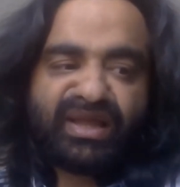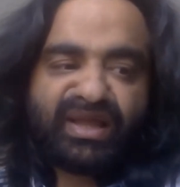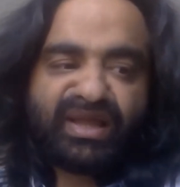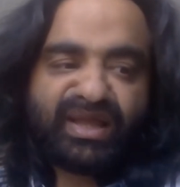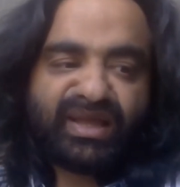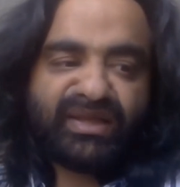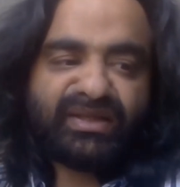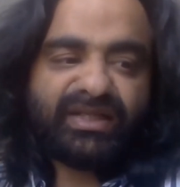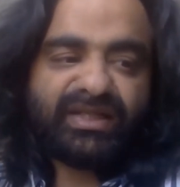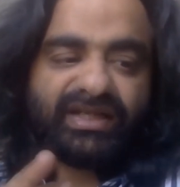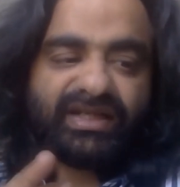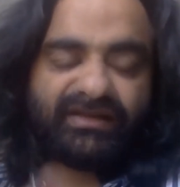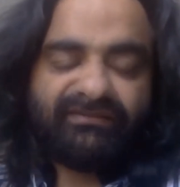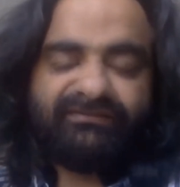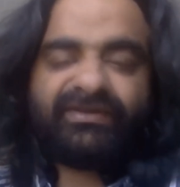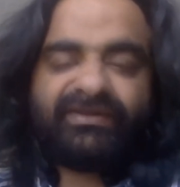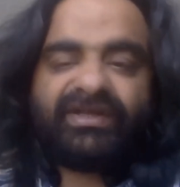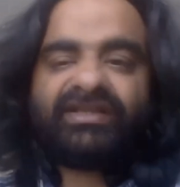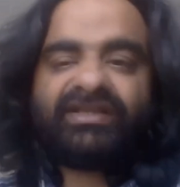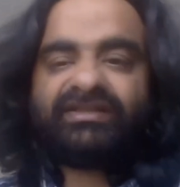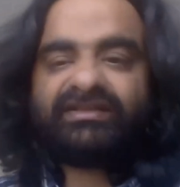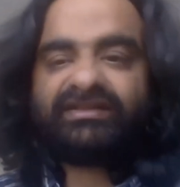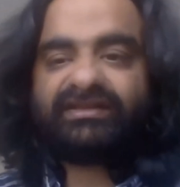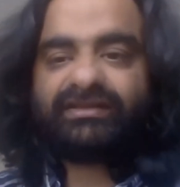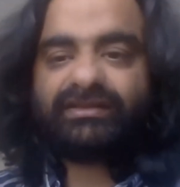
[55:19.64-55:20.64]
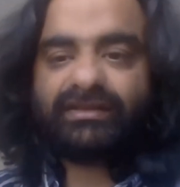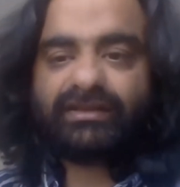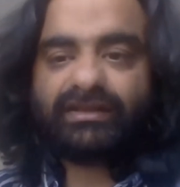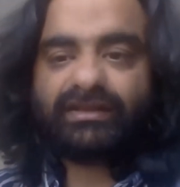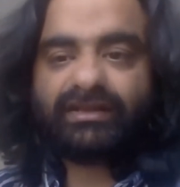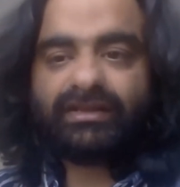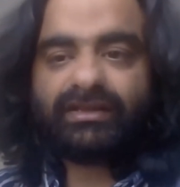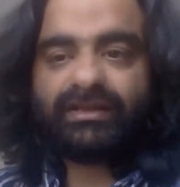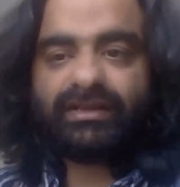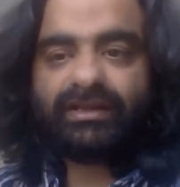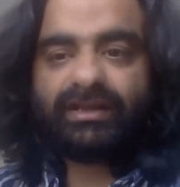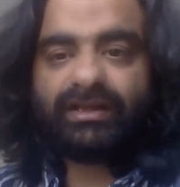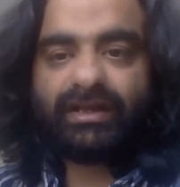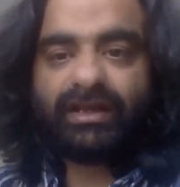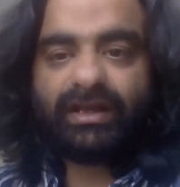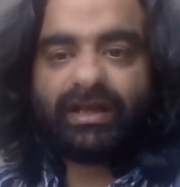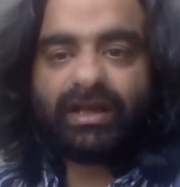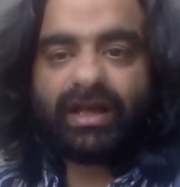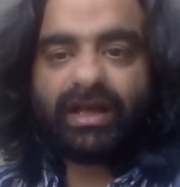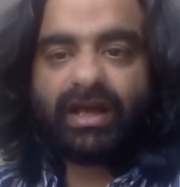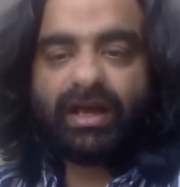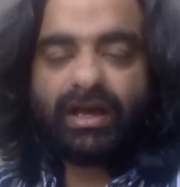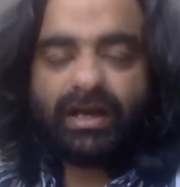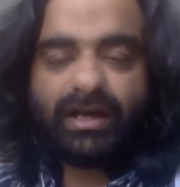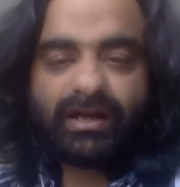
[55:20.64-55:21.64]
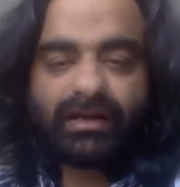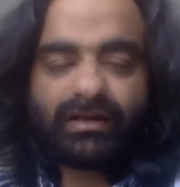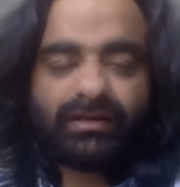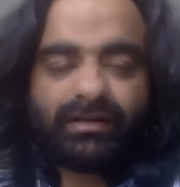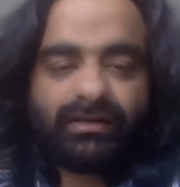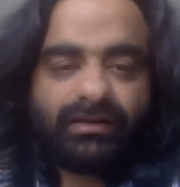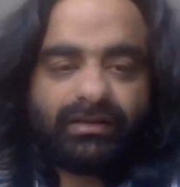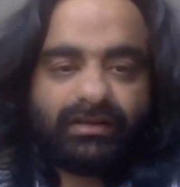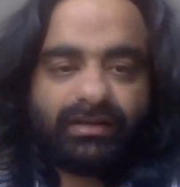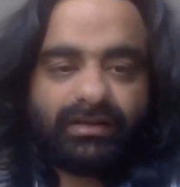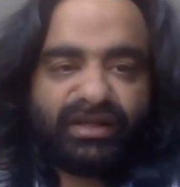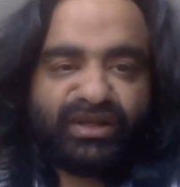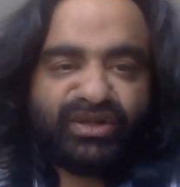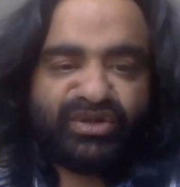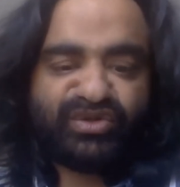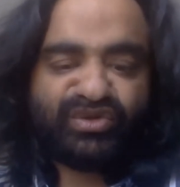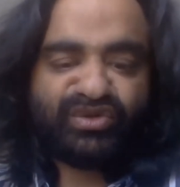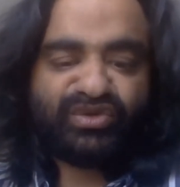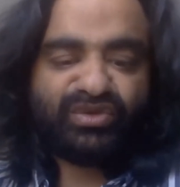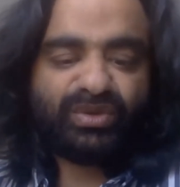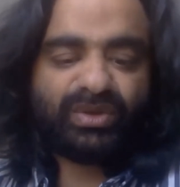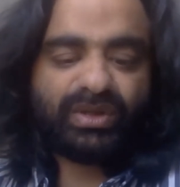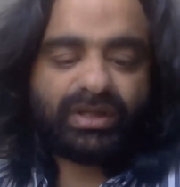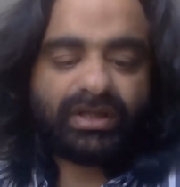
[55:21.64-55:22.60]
and it affects it